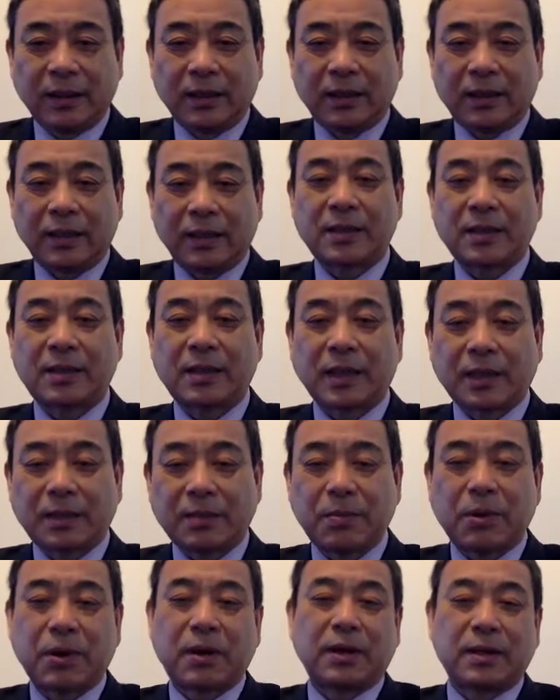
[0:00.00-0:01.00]
And the
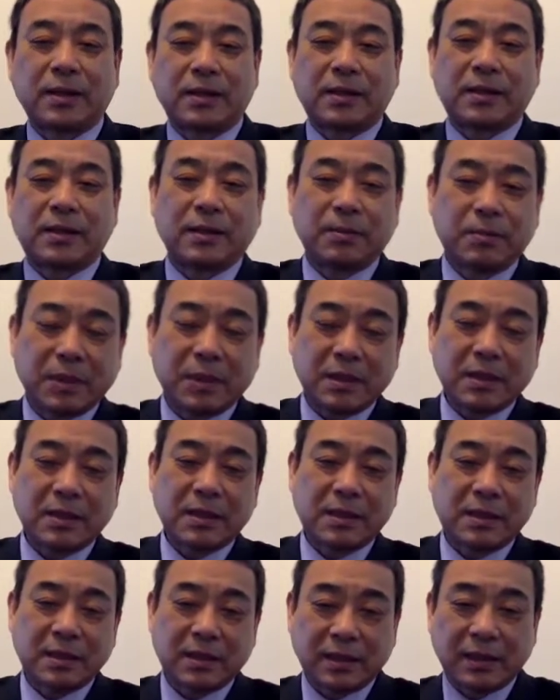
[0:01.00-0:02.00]
second part is the
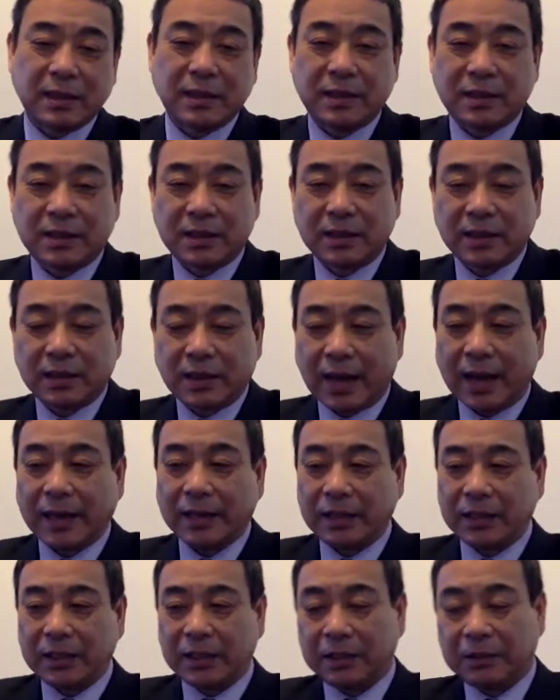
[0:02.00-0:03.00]
business needs
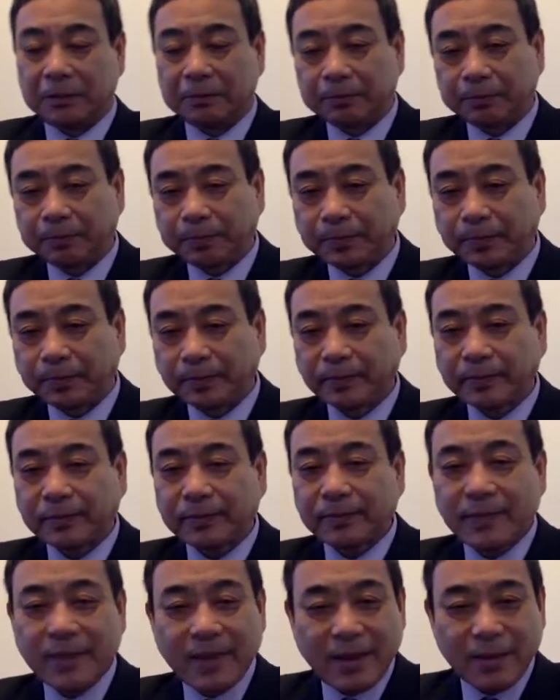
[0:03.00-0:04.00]
IT.
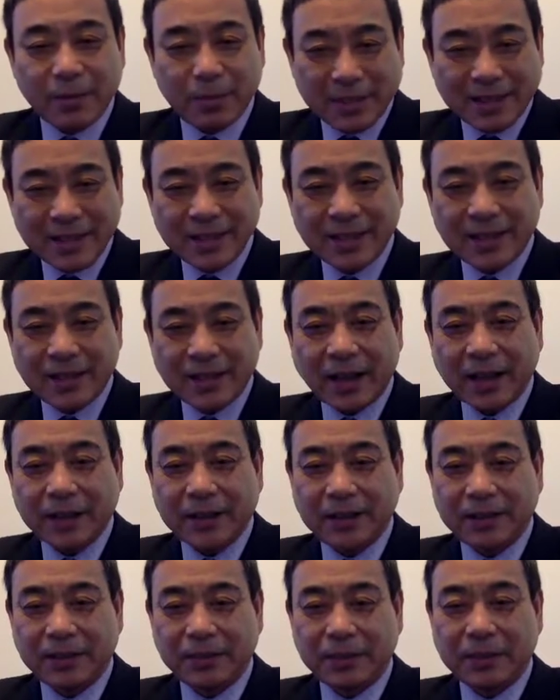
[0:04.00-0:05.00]

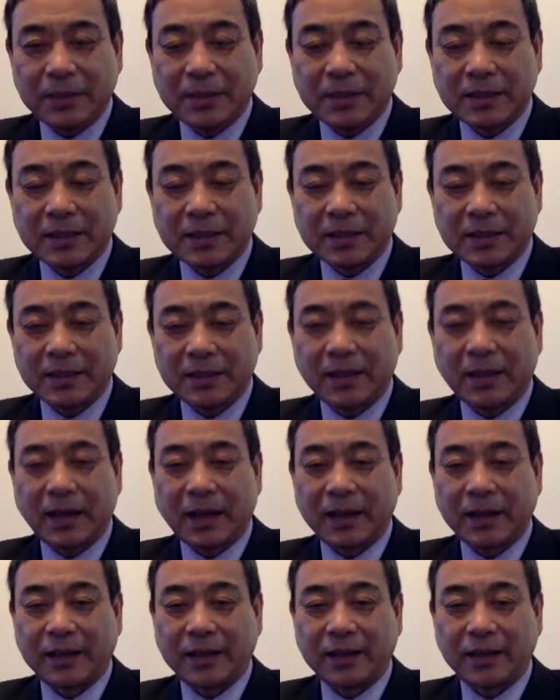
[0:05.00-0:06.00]
Business need
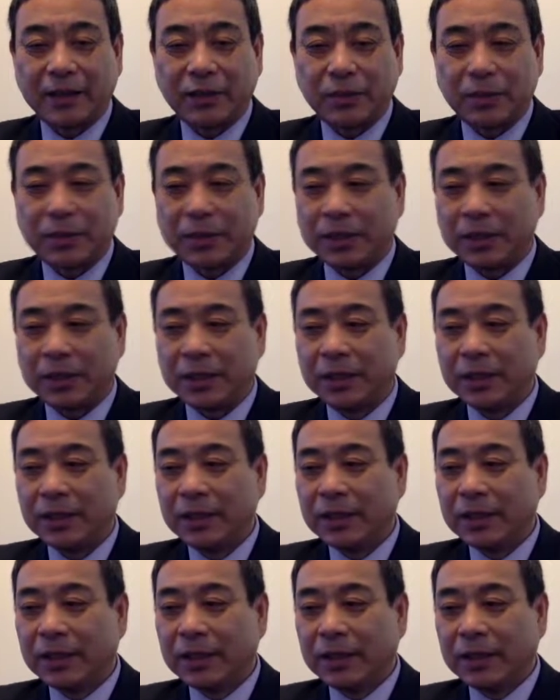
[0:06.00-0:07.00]
IT to be
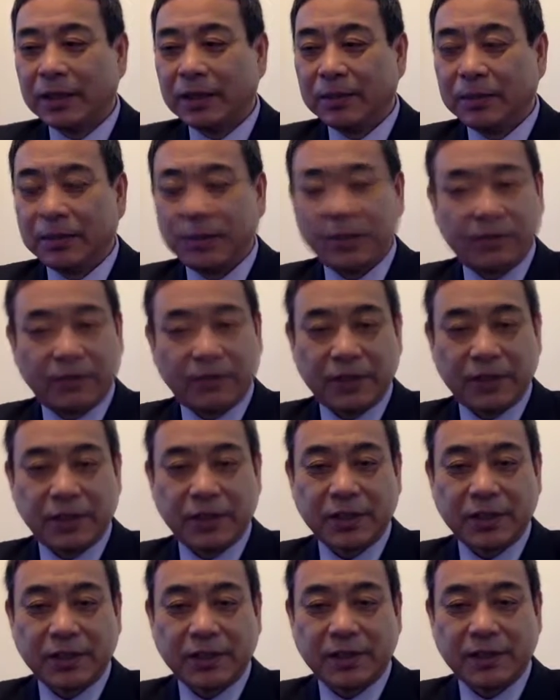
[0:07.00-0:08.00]

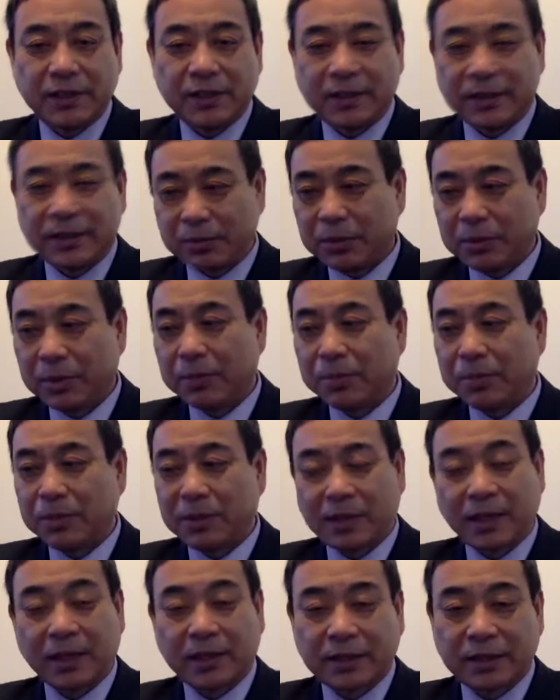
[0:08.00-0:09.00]
efficient, to be
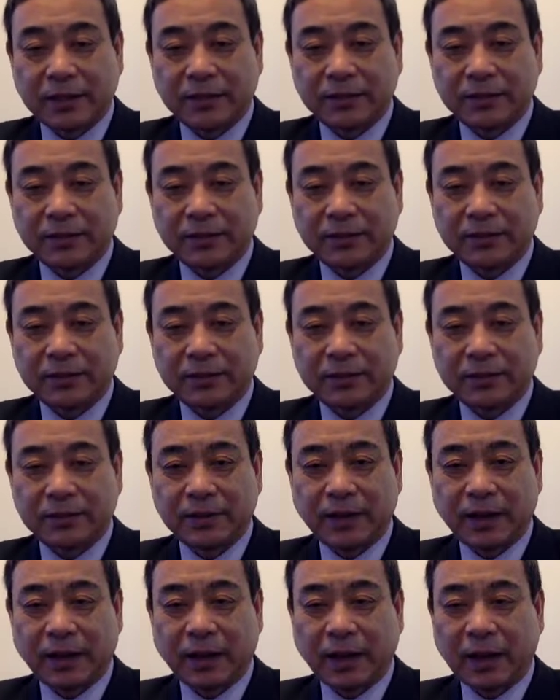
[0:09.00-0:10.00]
productive.
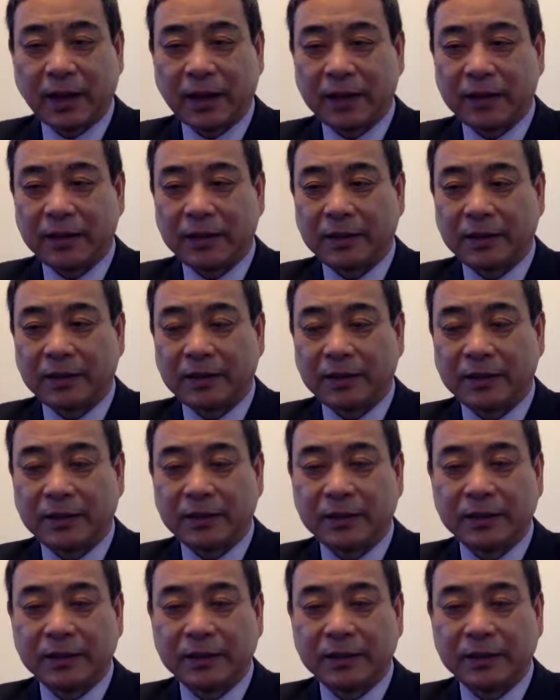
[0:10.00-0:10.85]
And